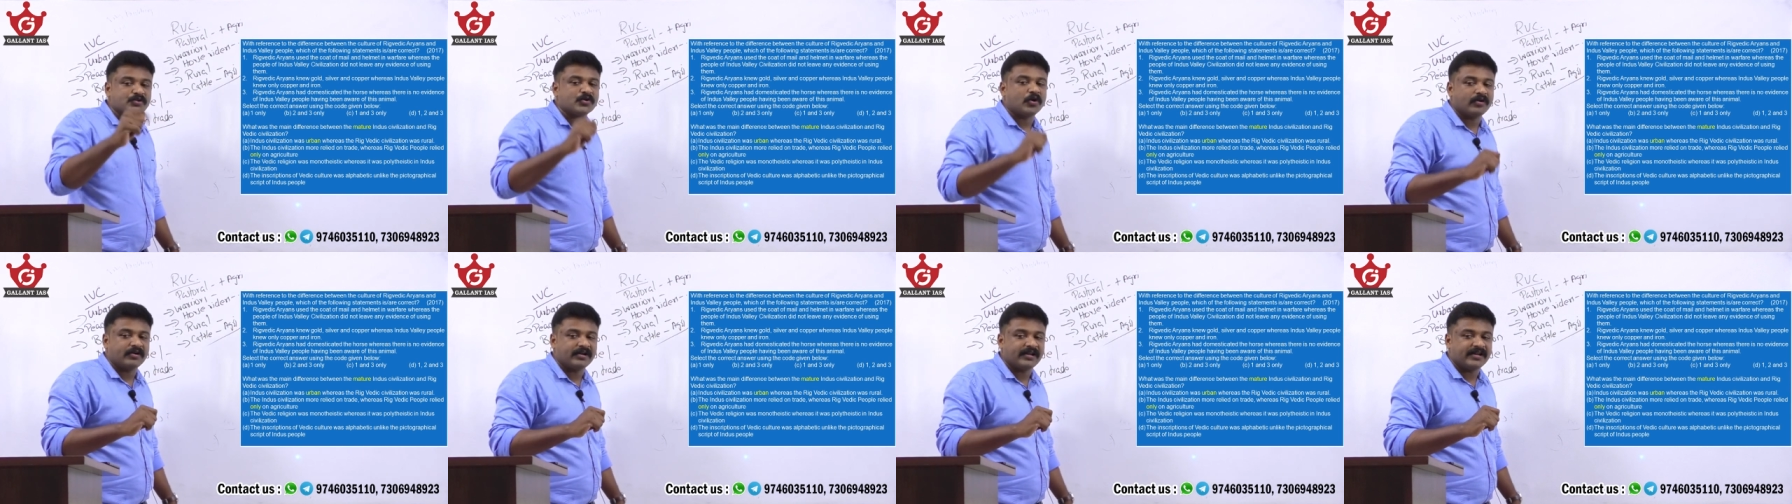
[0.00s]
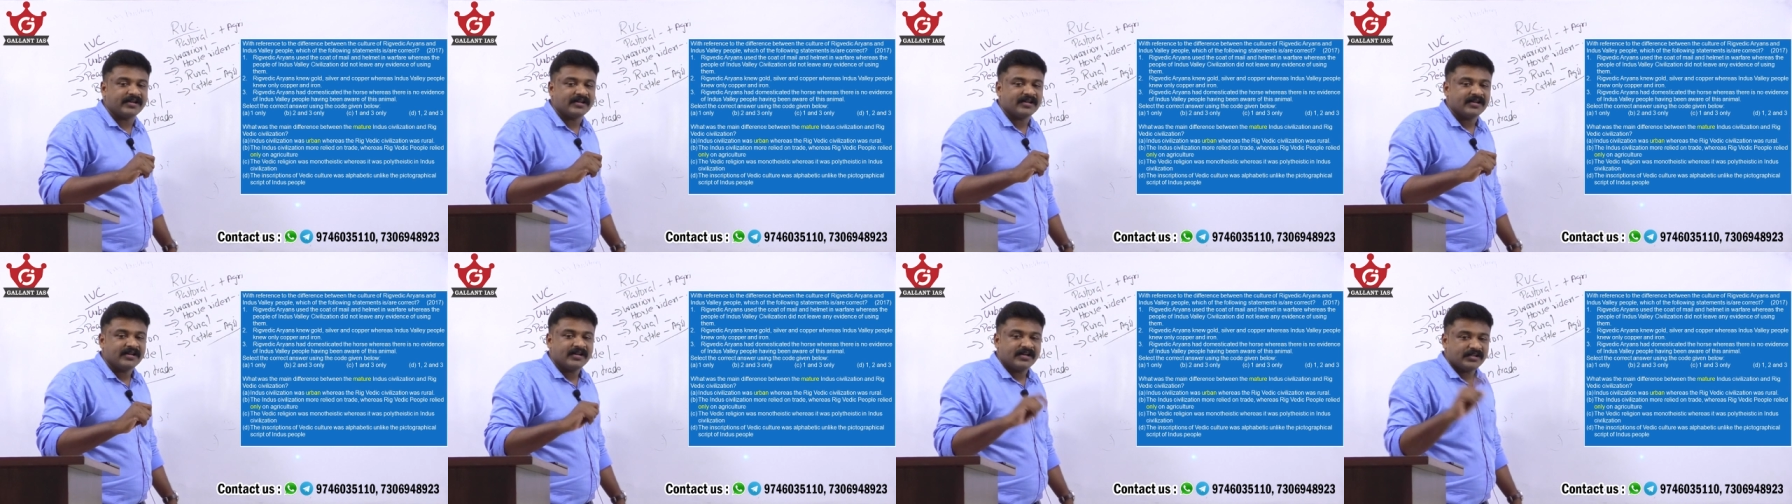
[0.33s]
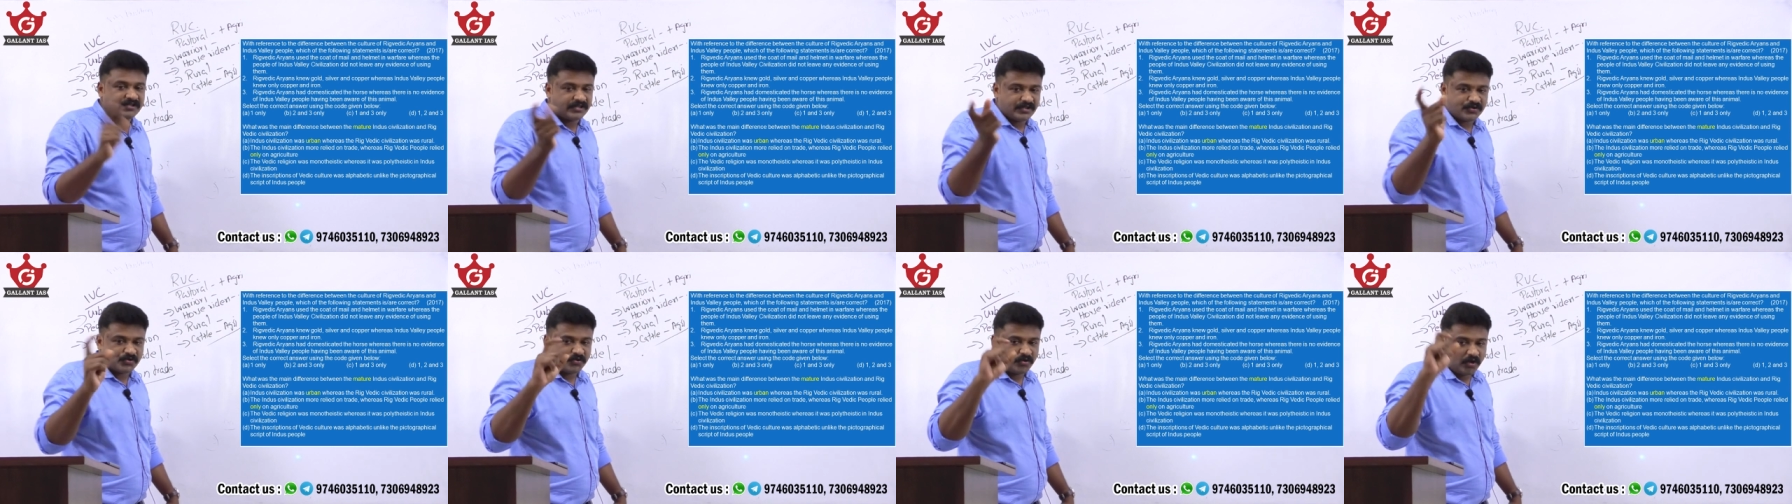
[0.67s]
only
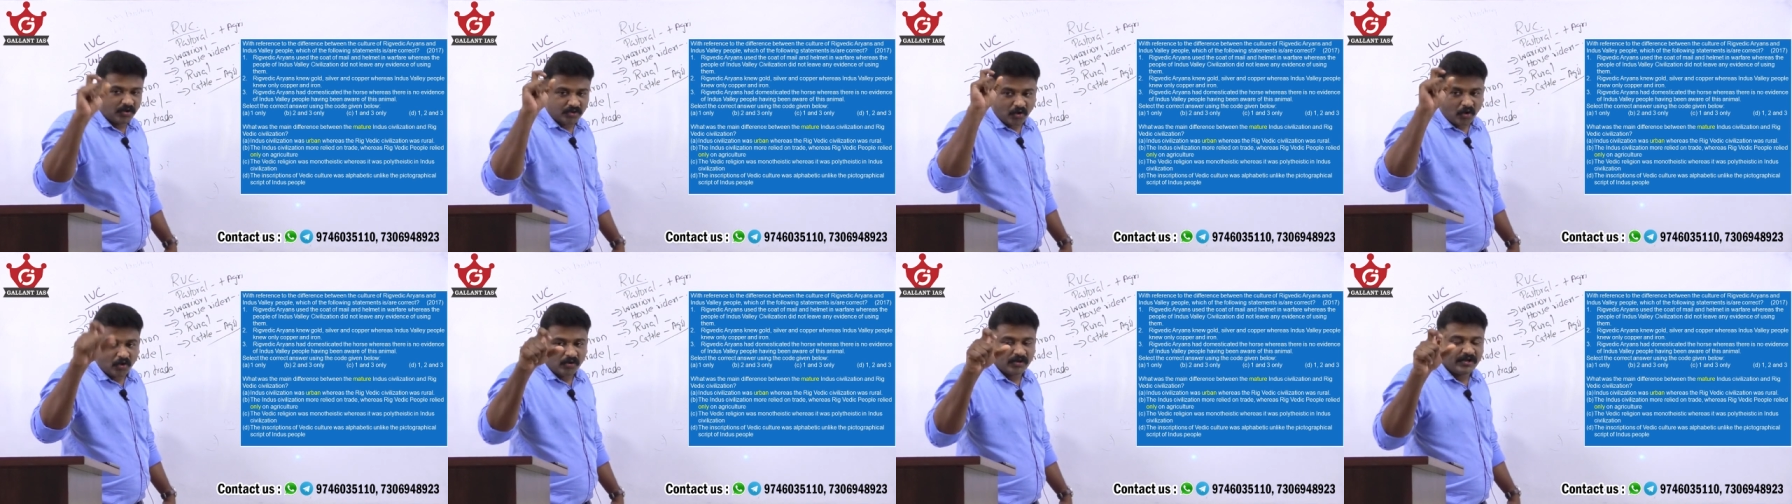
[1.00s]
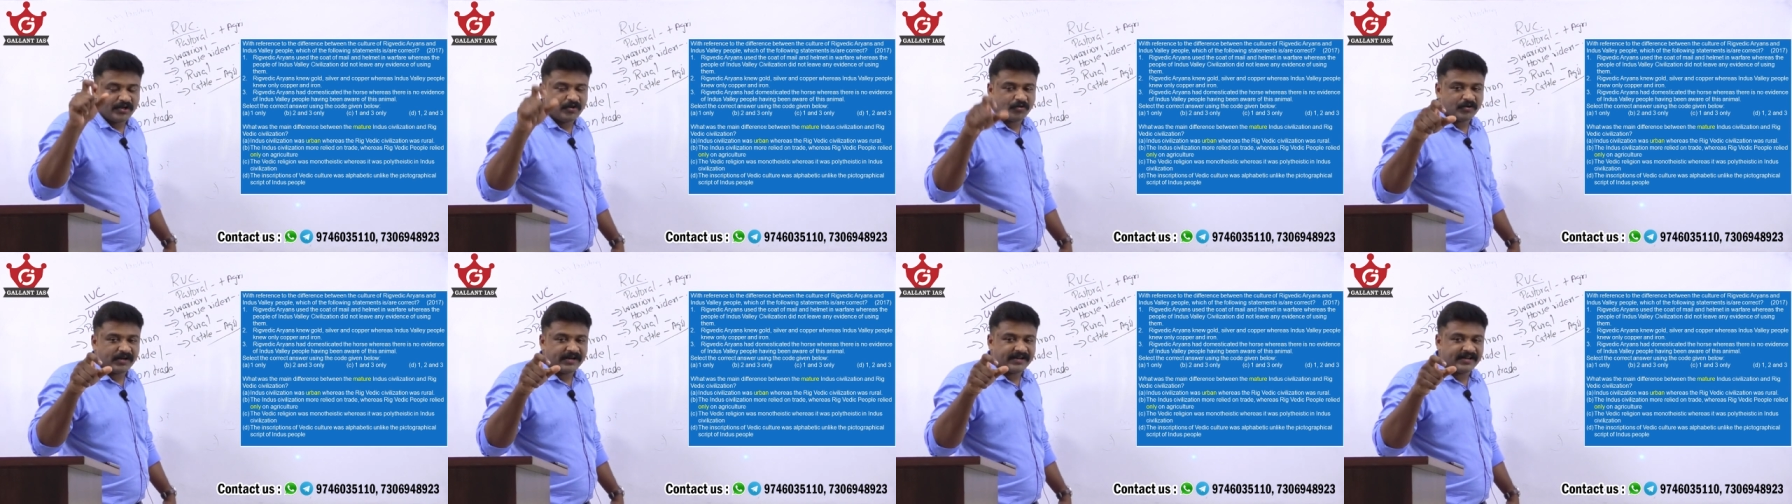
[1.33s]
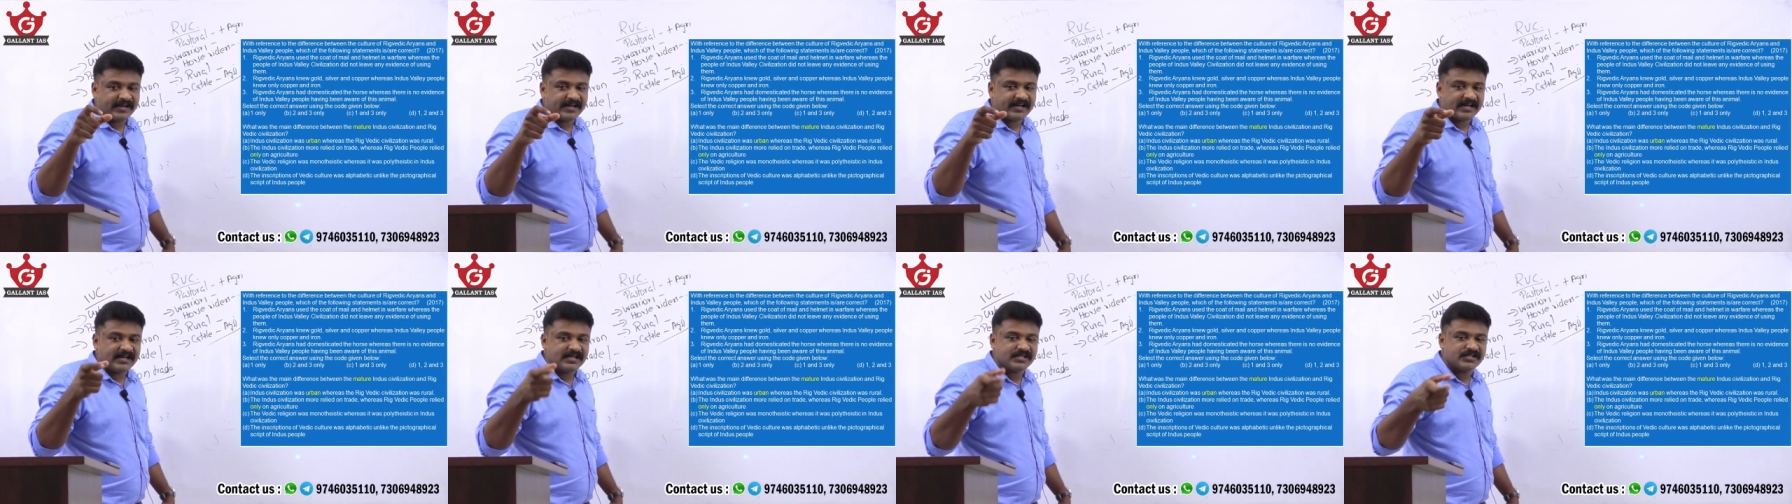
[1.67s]
it is not only on
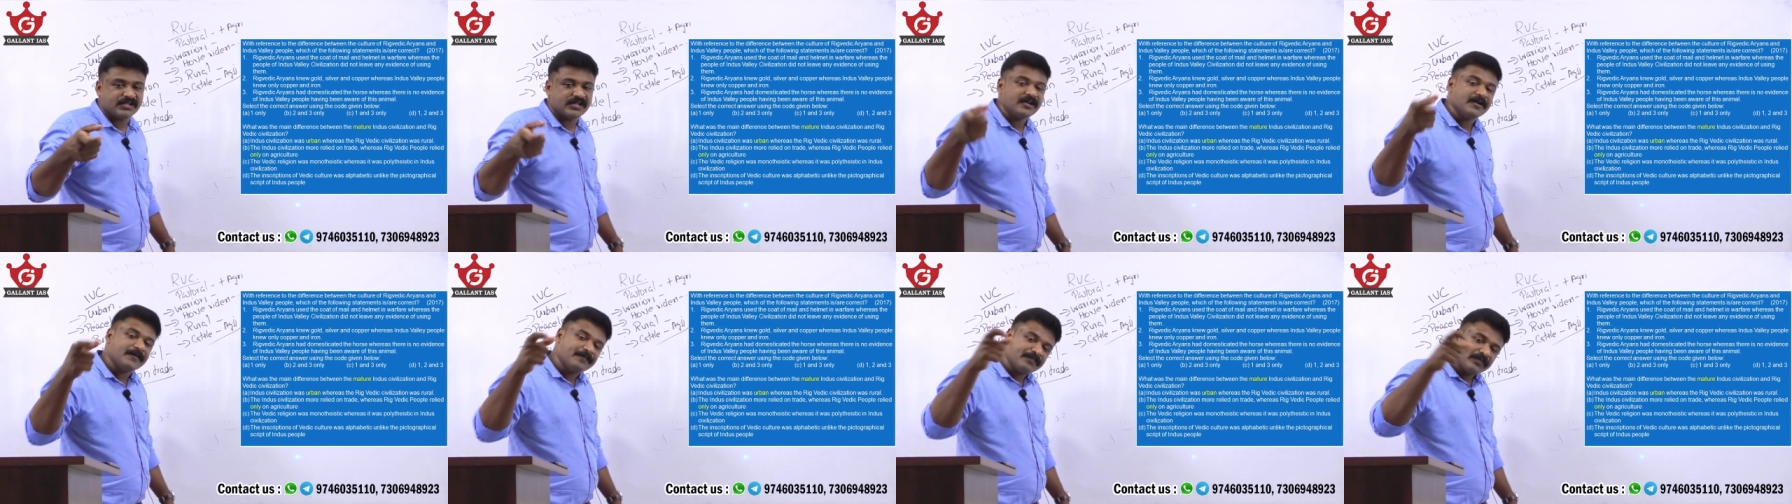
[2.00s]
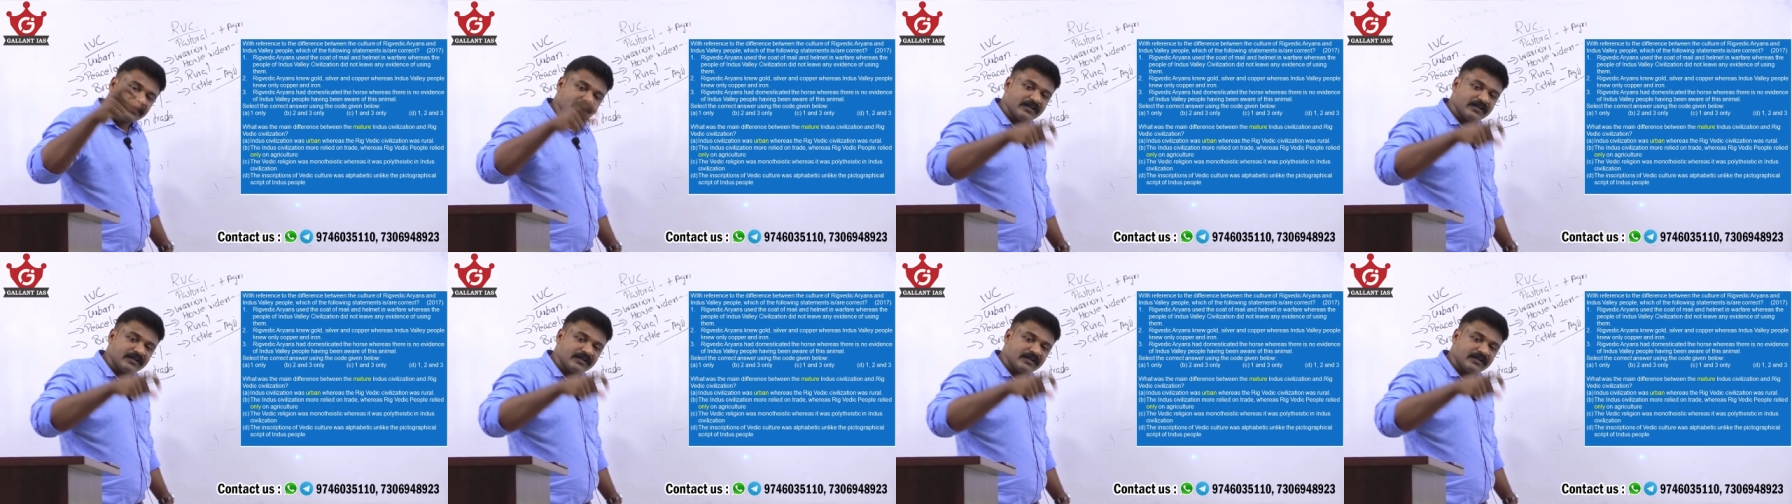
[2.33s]
agriculture